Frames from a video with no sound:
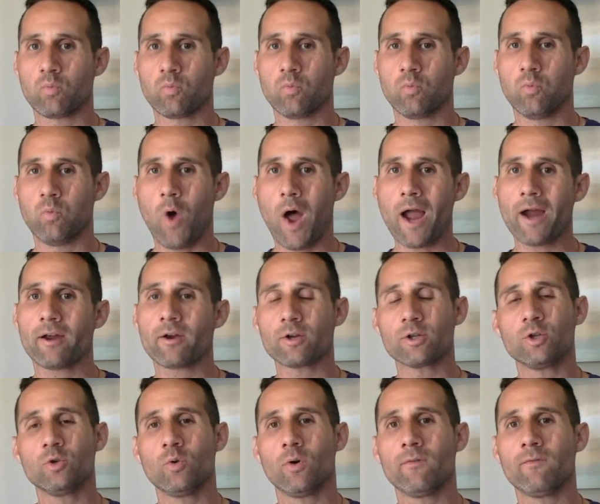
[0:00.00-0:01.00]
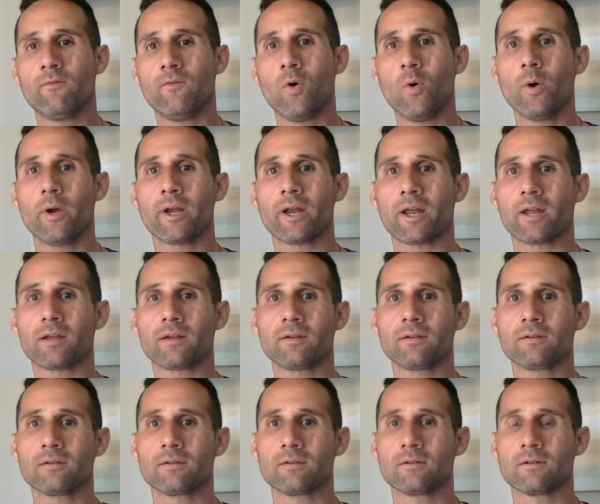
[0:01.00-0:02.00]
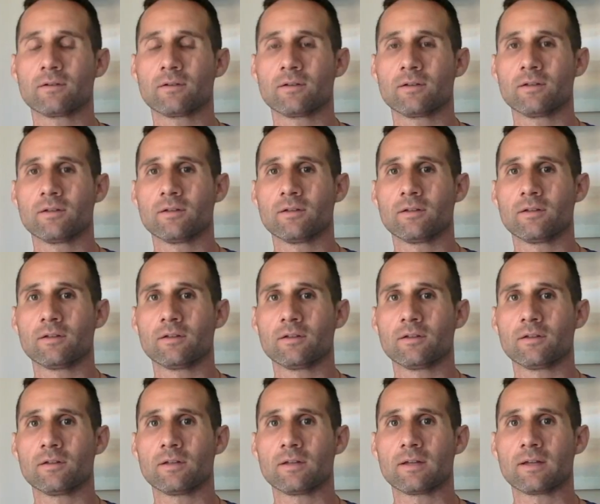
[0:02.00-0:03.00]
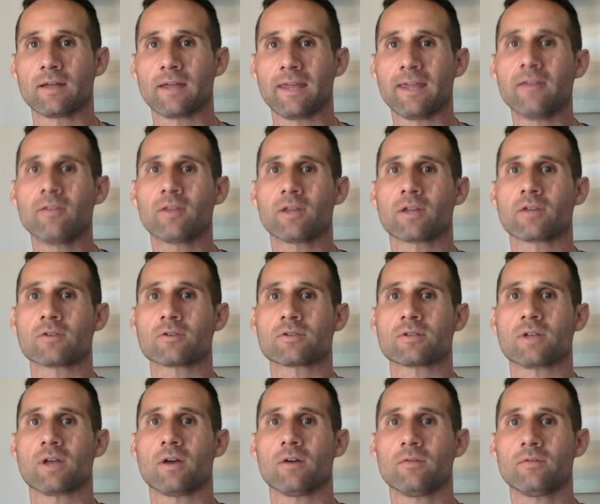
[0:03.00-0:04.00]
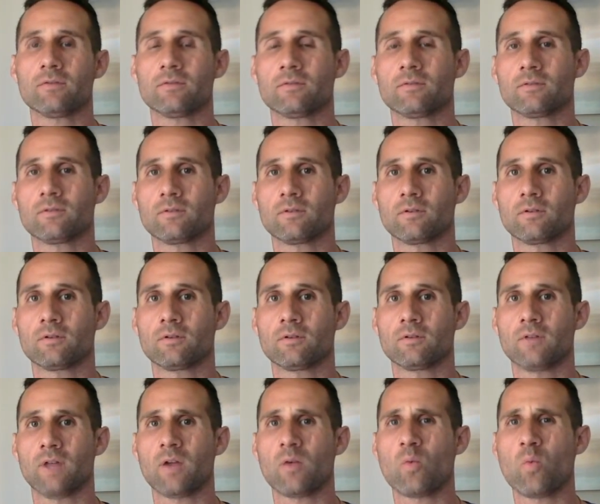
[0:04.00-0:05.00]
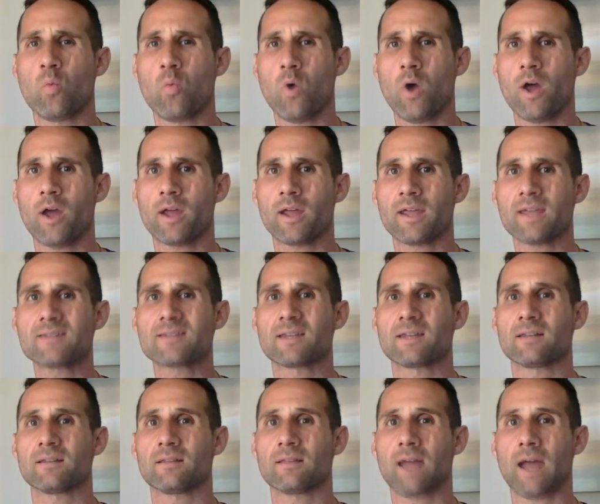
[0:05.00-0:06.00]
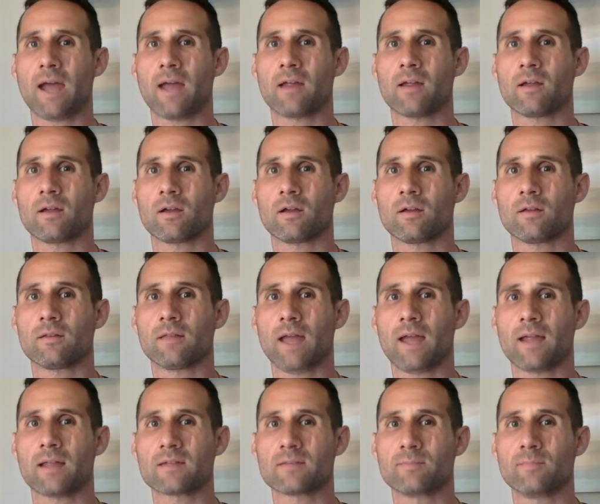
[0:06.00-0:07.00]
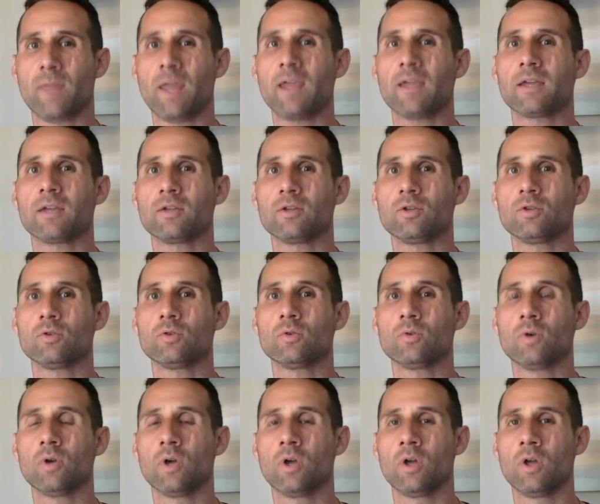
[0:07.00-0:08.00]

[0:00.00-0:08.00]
why are you avoiding healing yourself? Like what is it that that is making you